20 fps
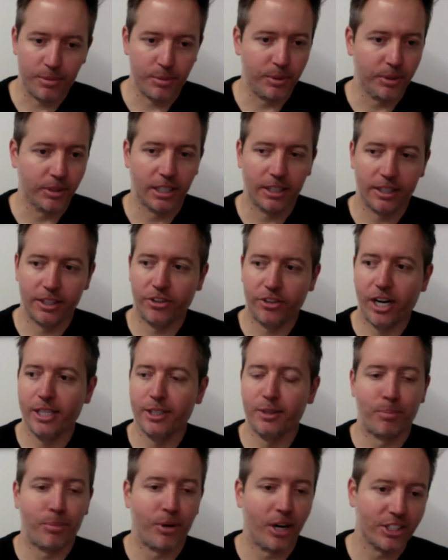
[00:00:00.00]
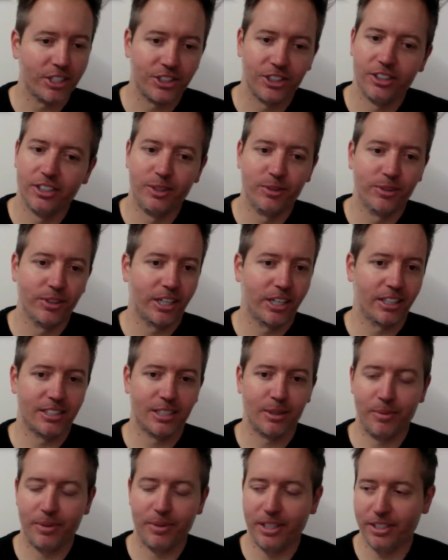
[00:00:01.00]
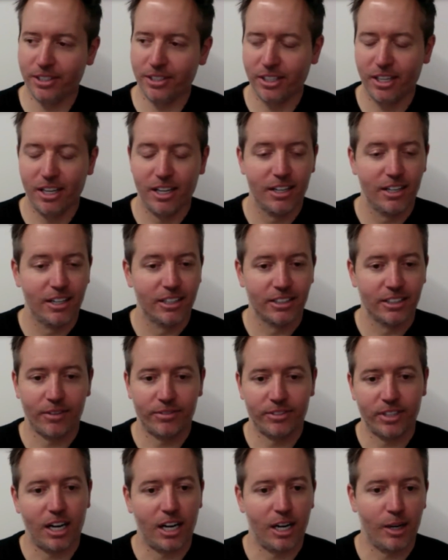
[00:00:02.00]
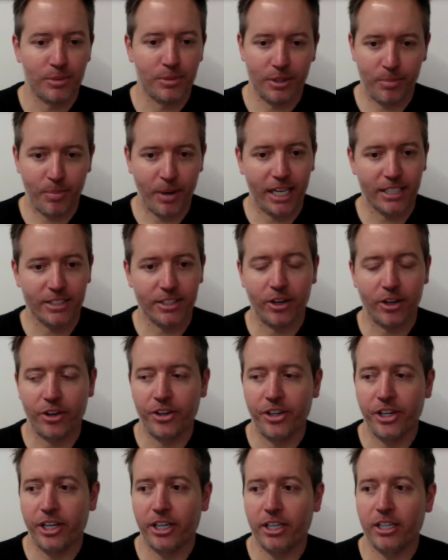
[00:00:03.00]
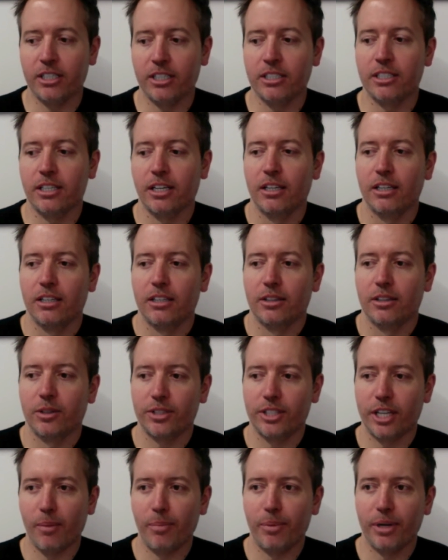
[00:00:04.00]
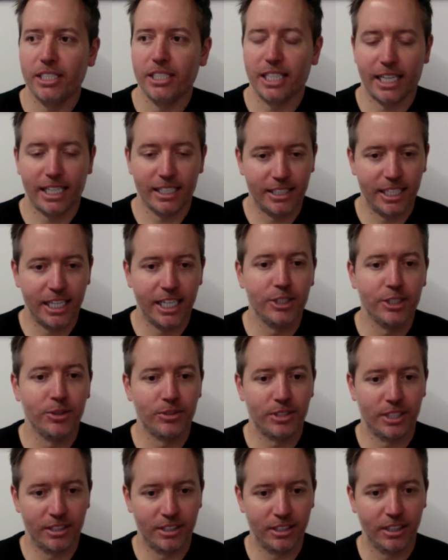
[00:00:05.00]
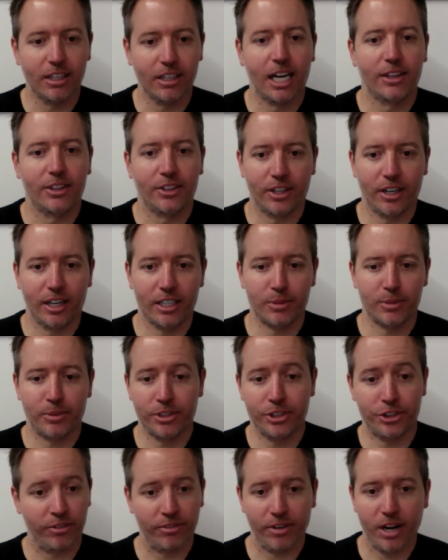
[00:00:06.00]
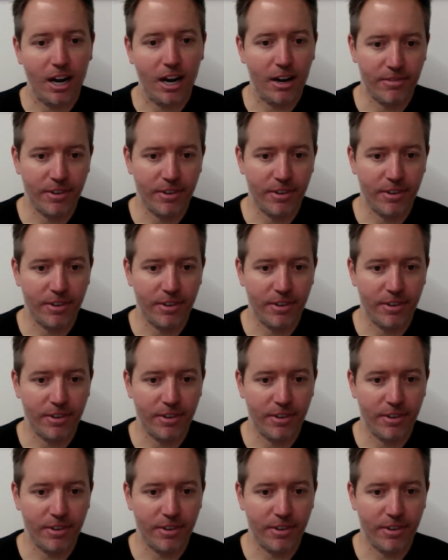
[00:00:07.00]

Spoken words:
When you look at the Great Depression, you look at some of these tough times the past 100 years, those companies that continue to delight their customers survive.